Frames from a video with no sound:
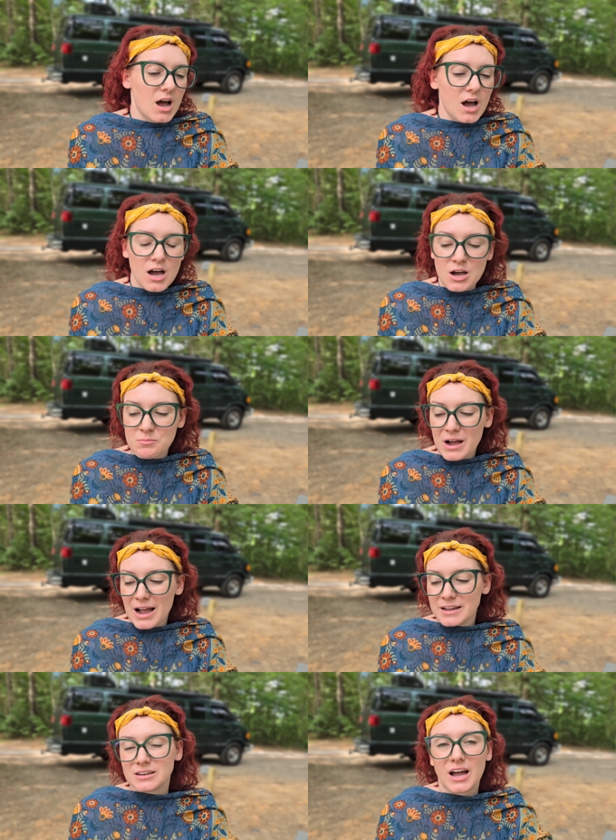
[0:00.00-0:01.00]

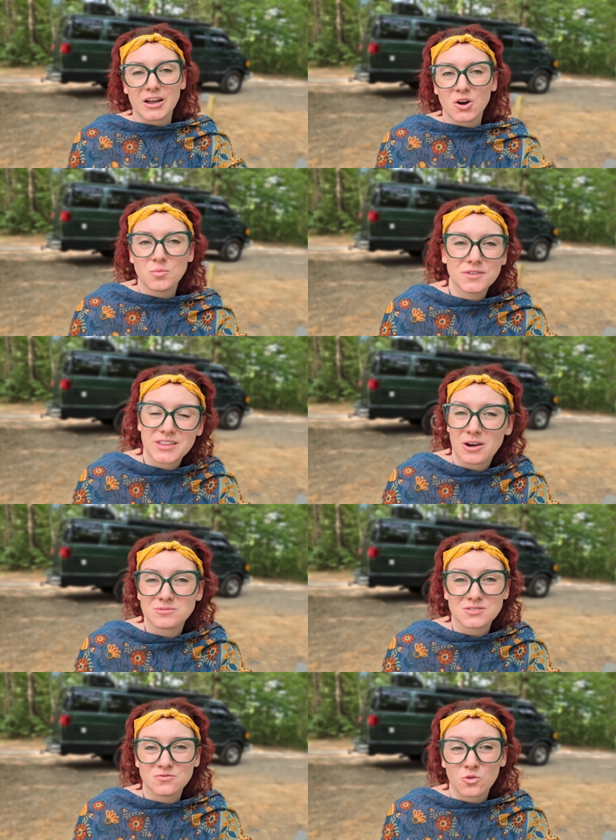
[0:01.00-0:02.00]
I hope that
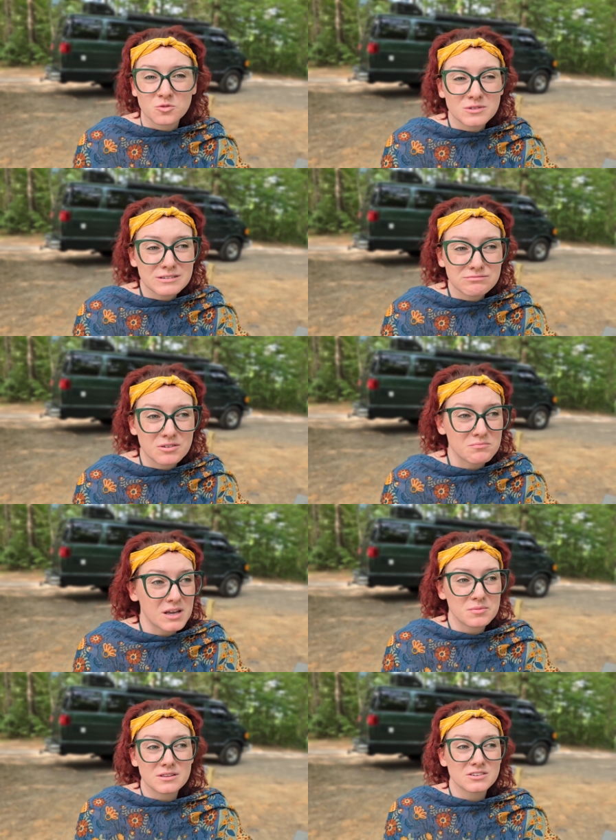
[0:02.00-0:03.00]
was informative.
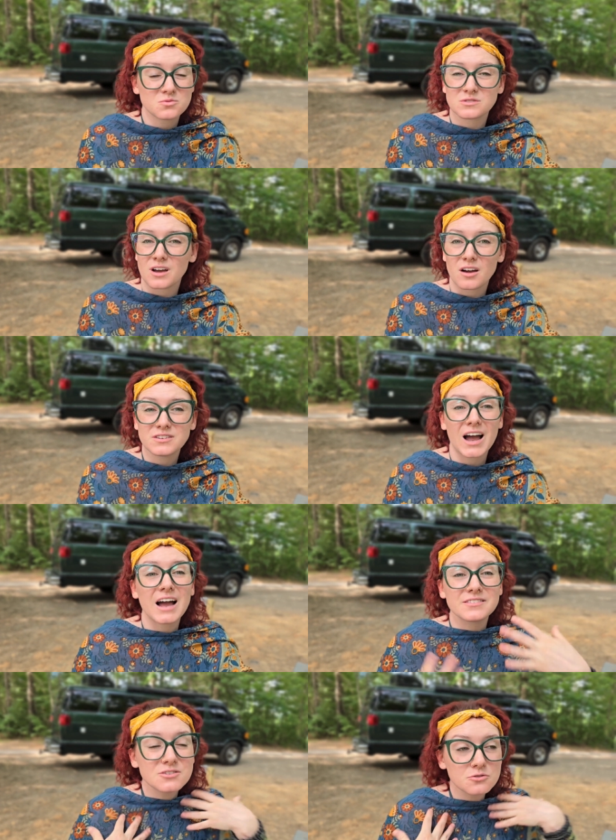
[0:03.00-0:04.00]
Maybe this was obvious.
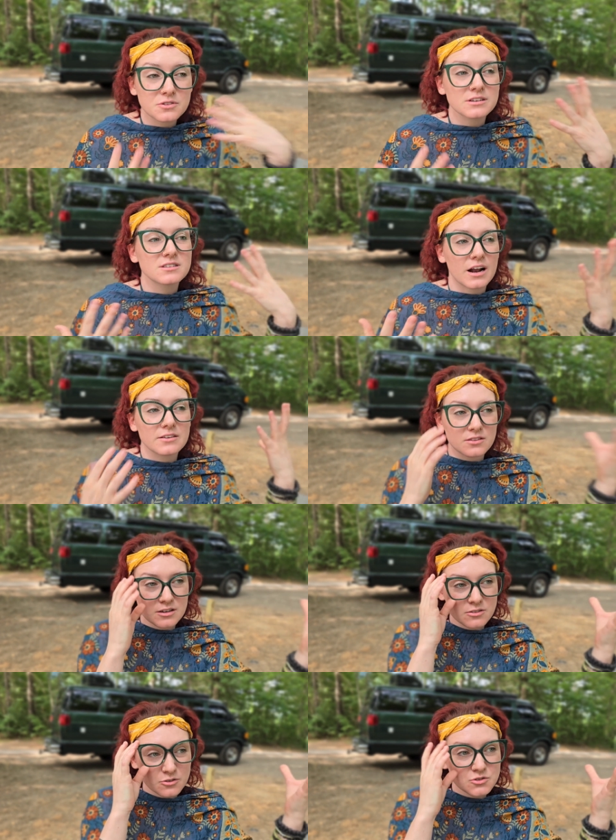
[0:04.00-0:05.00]
These are things that I
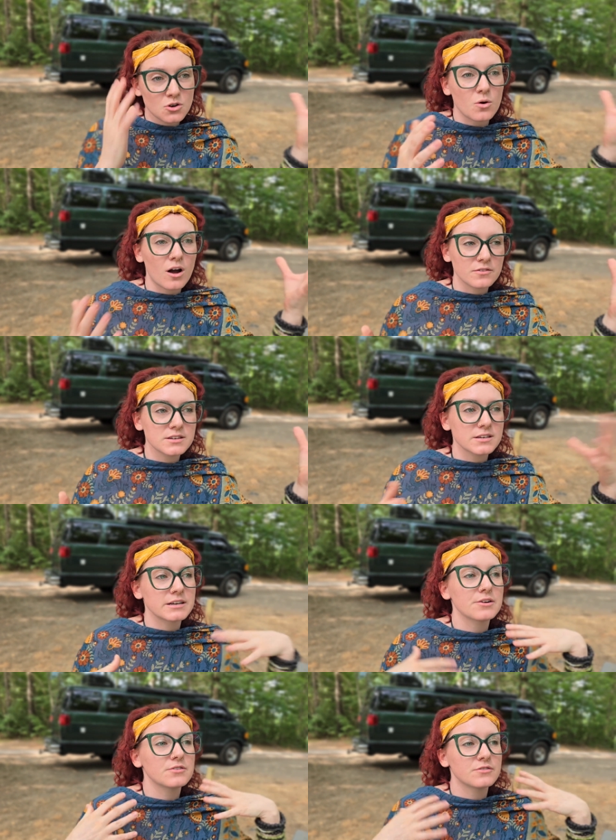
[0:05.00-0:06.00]
think they're so obvious I
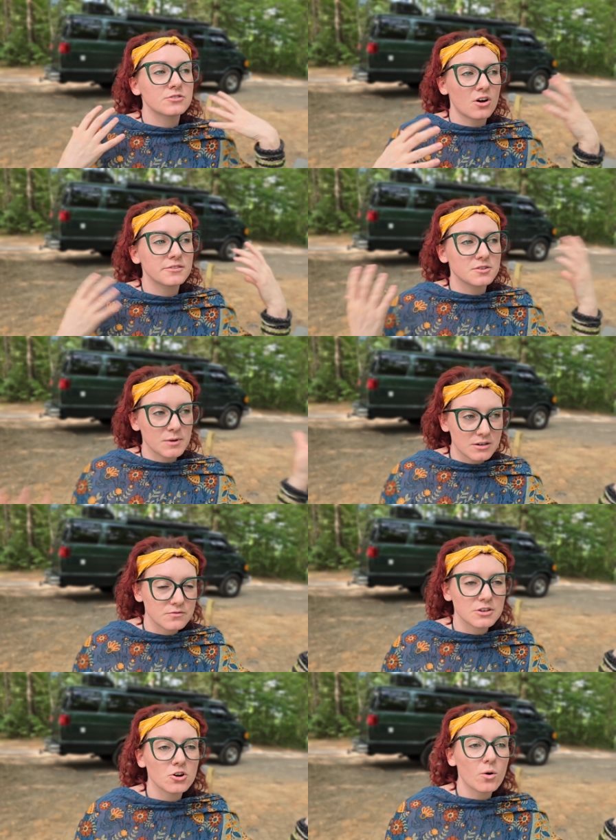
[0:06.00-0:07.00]
never even thought to make a
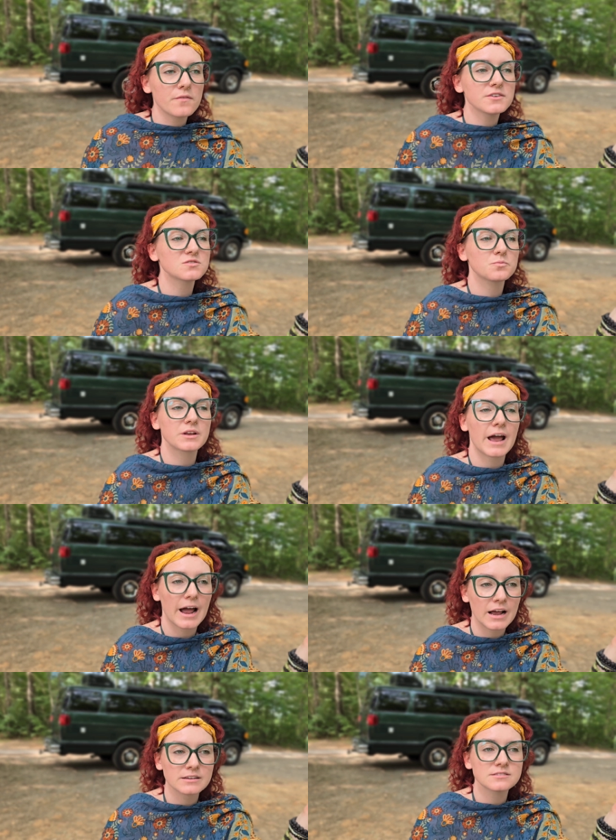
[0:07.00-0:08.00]
video on this, but
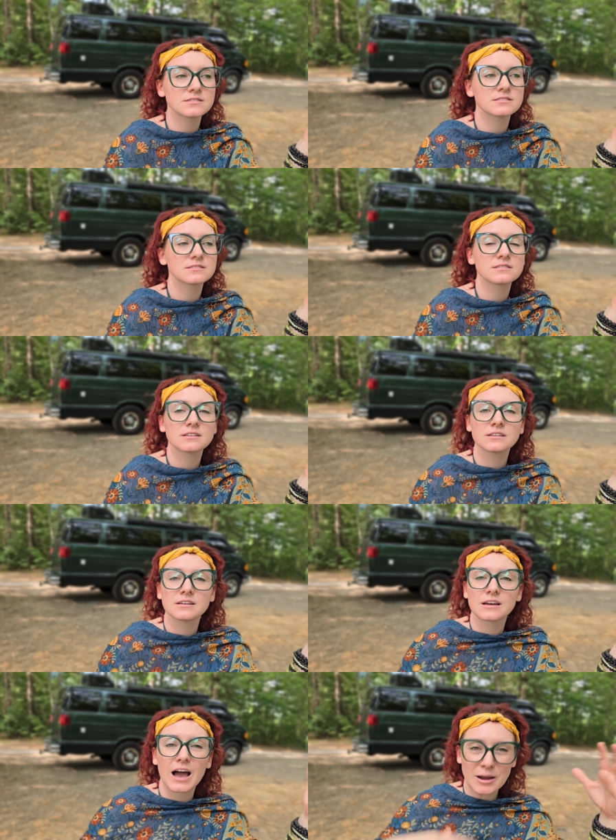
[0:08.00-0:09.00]
as
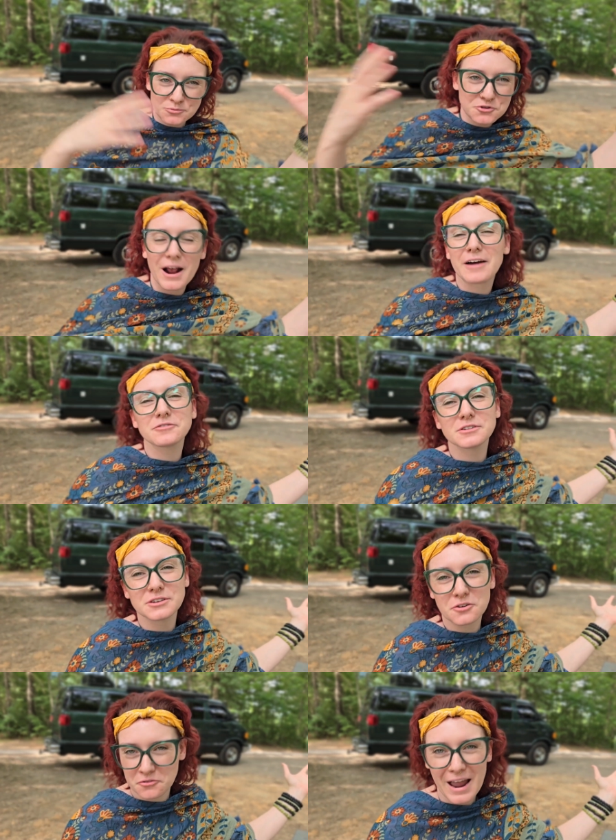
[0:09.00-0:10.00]
I'm
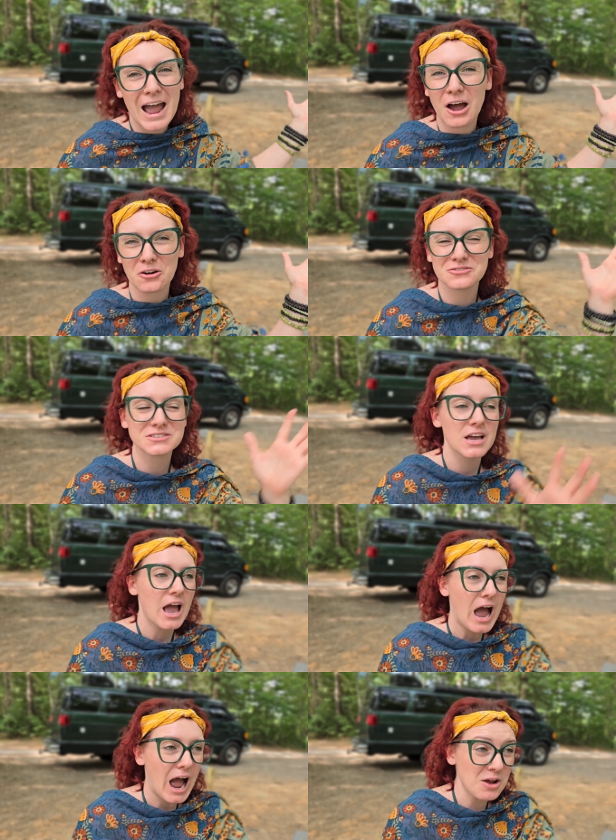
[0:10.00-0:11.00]
traveling around,
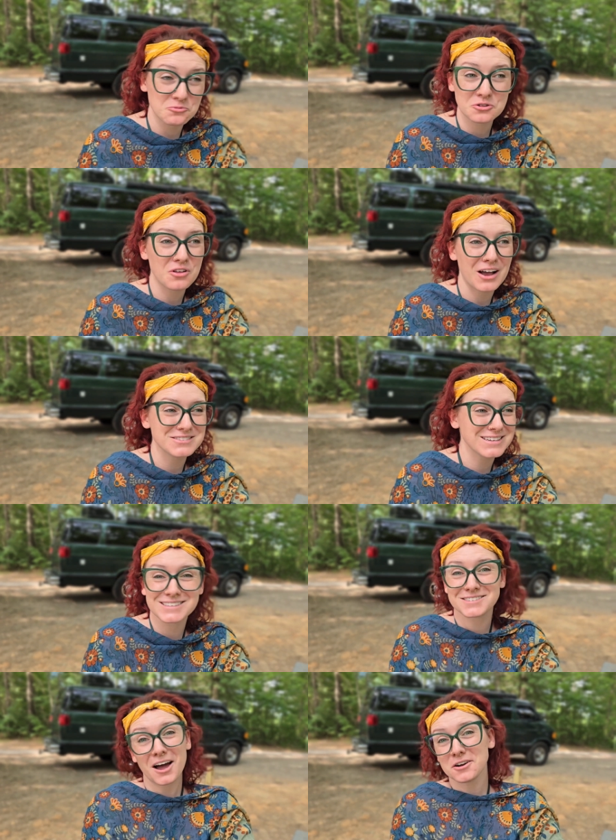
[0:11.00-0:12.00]
I'm realizing
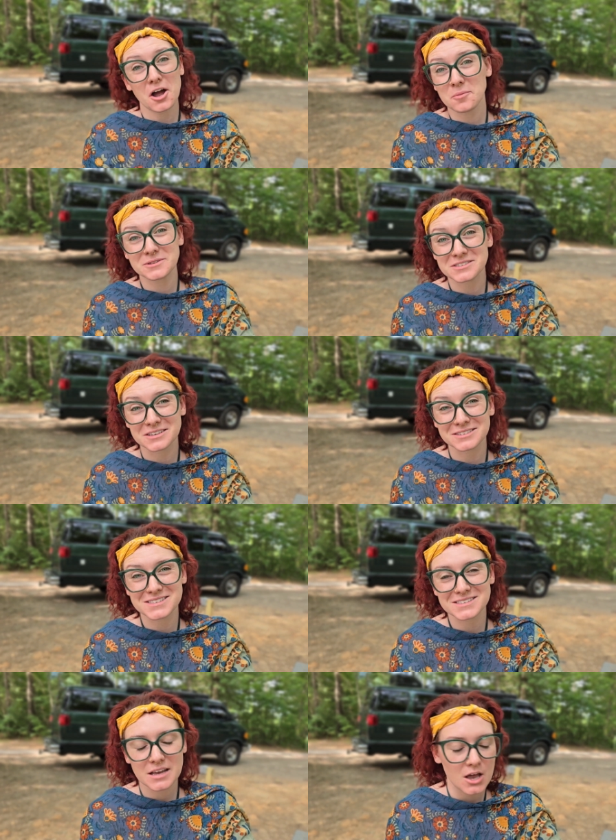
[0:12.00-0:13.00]
it's not common sense.